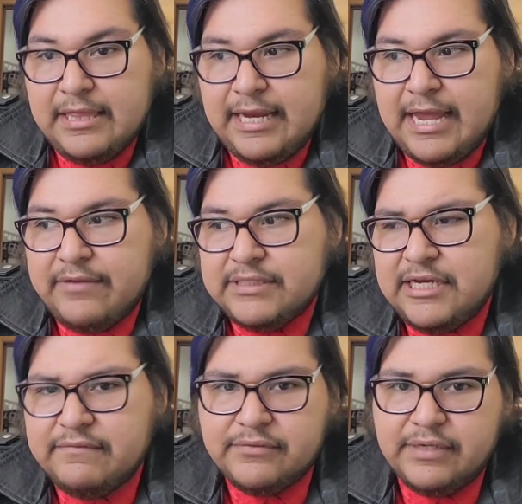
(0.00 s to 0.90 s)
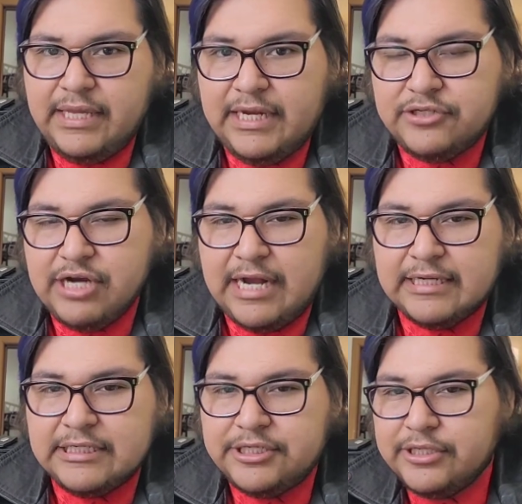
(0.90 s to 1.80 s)
Like, I was never really
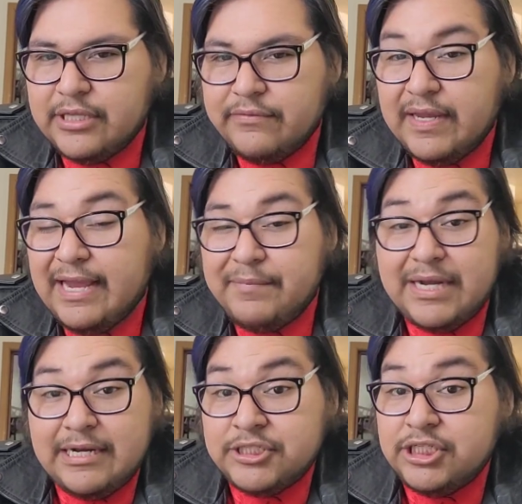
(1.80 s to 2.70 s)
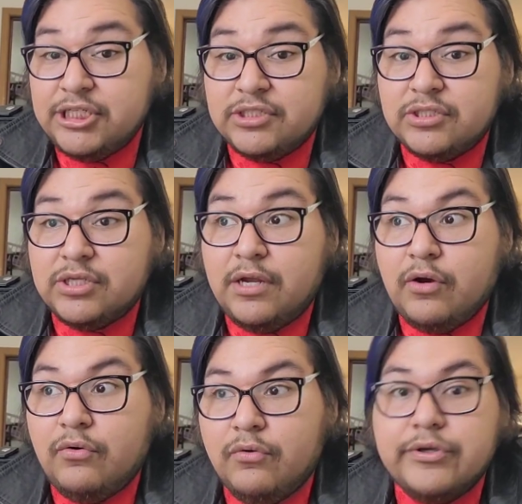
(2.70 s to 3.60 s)
attracted to her that way. I mean, she is
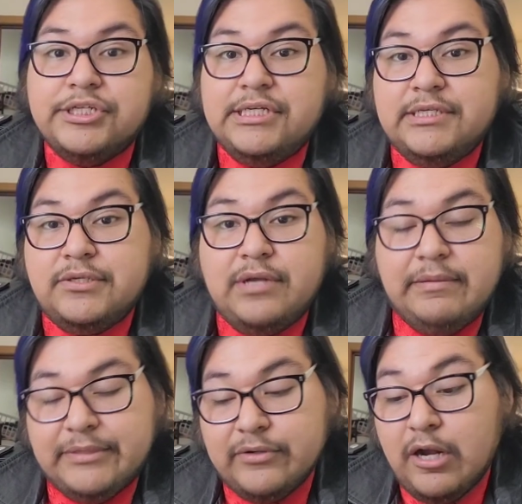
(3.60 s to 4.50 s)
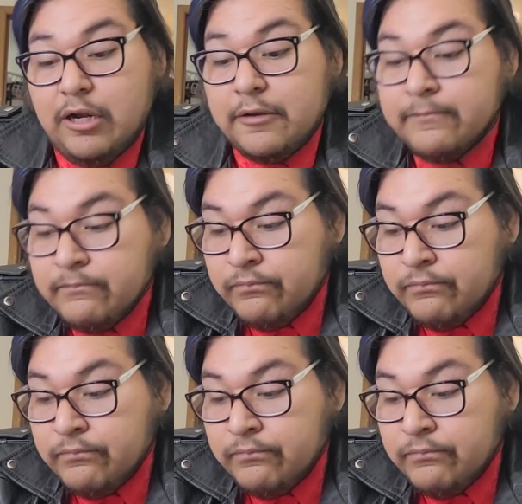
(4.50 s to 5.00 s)
gorgeous, don't get me wrong,